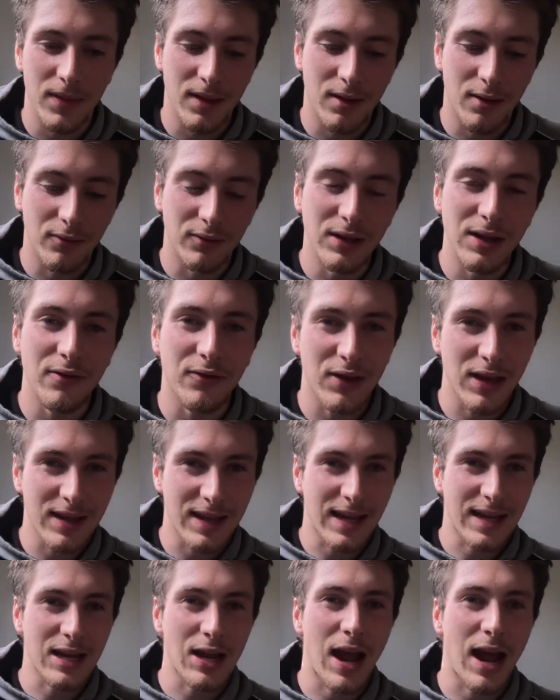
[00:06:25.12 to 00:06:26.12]
of lifting
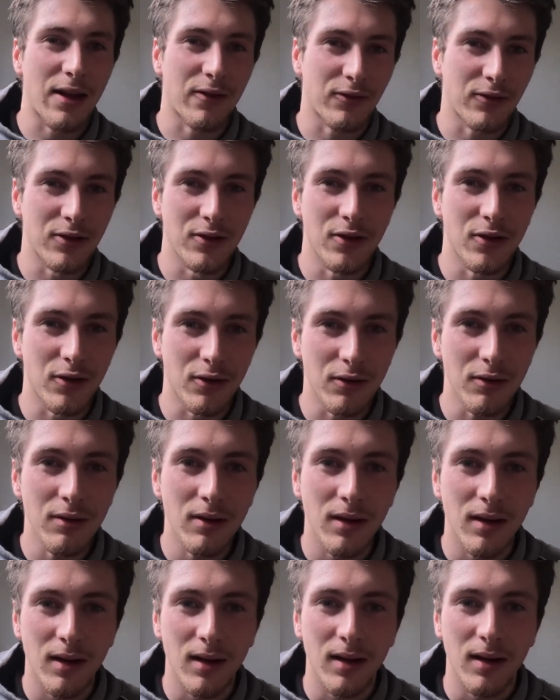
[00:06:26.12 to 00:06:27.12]
that you have to
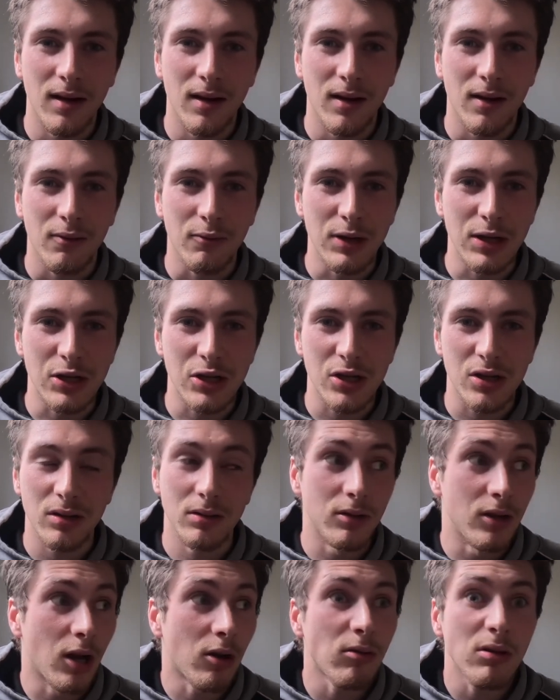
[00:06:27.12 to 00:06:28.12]
do, which
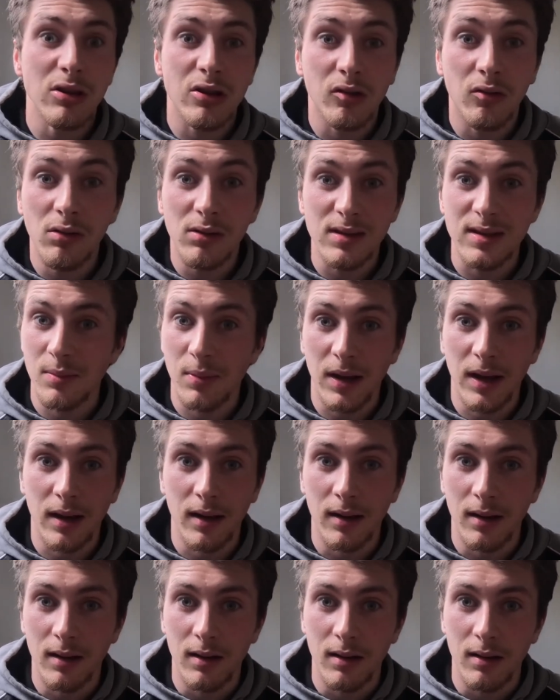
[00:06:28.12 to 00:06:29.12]
no one talks
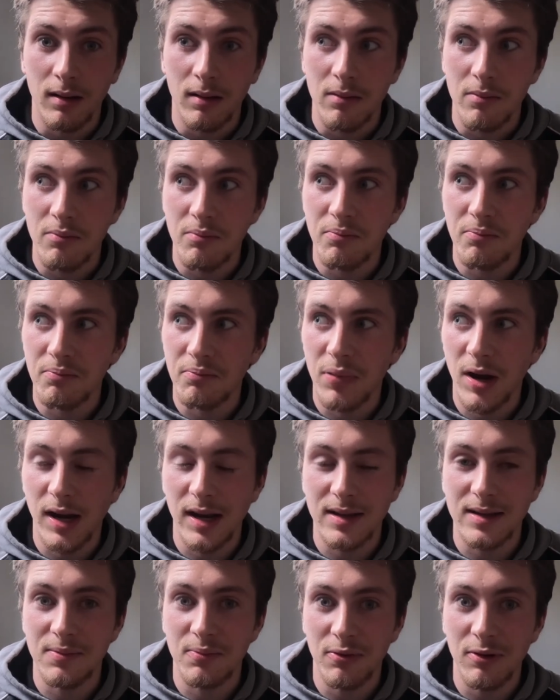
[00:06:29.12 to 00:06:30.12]
about, but
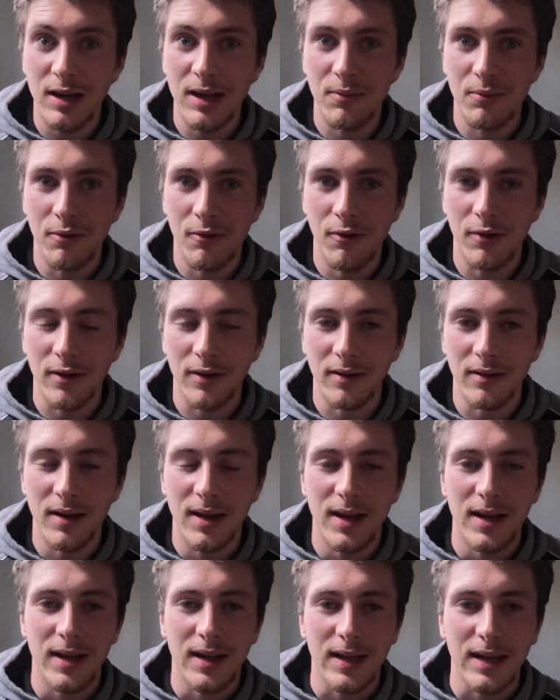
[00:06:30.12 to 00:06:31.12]
it's pretty important,
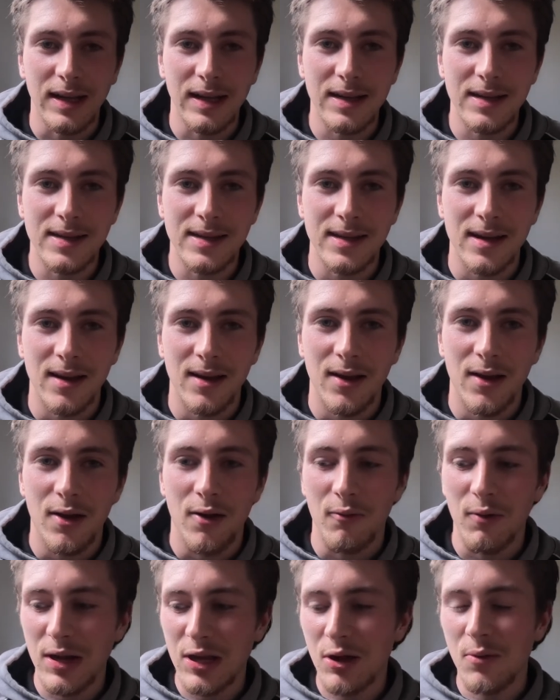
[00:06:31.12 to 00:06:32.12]
is
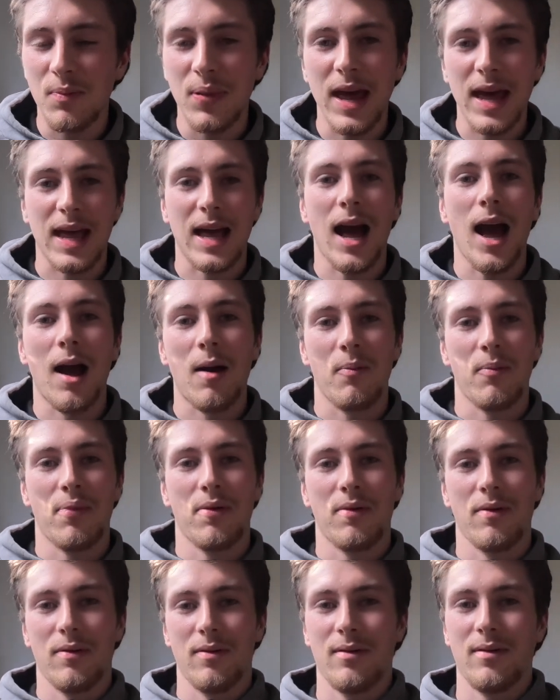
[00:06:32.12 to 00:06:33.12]
when you pick up
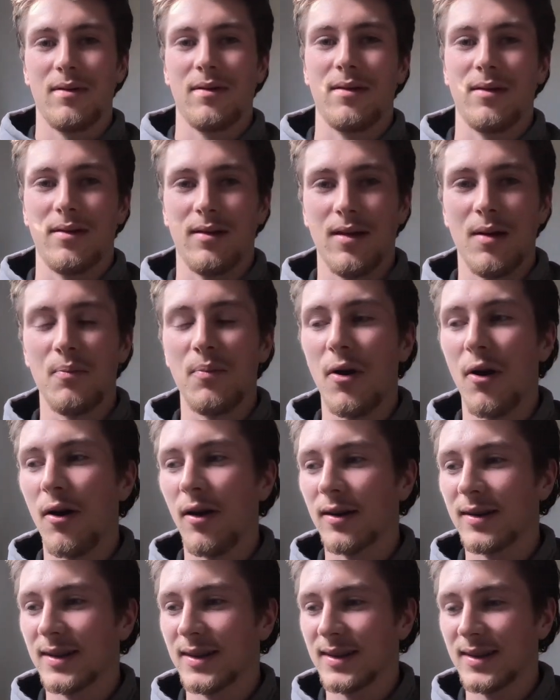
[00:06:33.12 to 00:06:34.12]
a
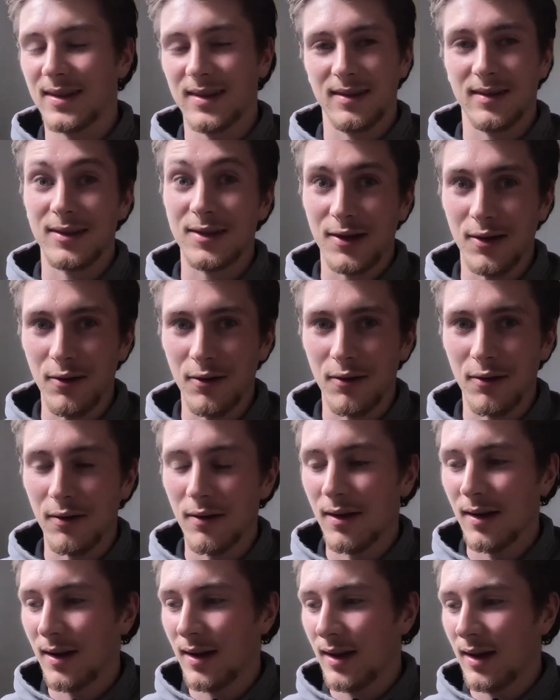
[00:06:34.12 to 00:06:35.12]
box
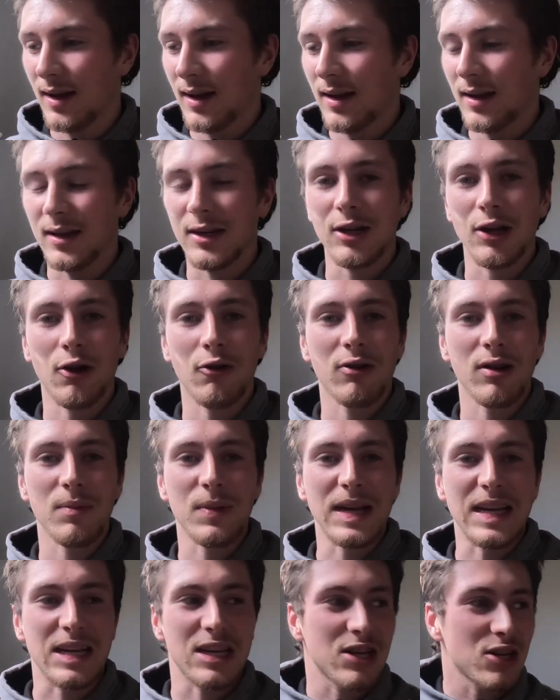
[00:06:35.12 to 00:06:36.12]
too, you don't want to
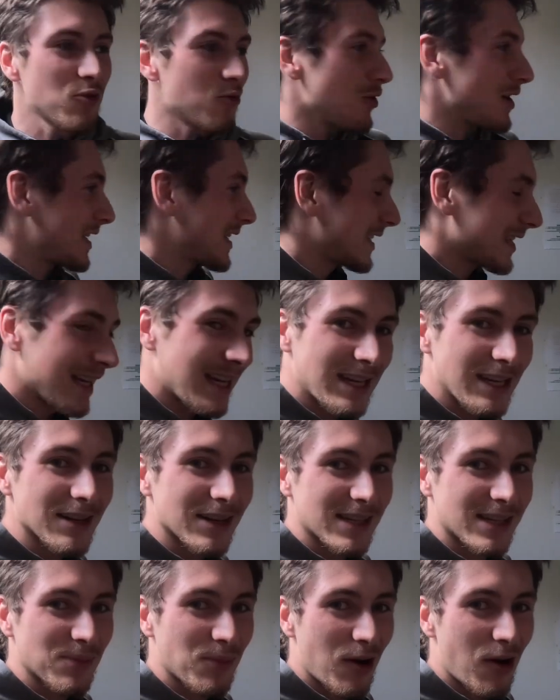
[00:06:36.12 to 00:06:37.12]
be twisting
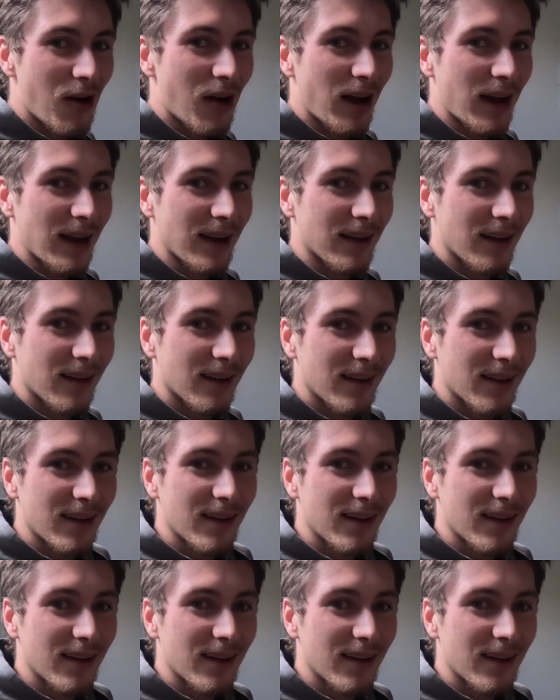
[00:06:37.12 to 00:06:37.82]
your spine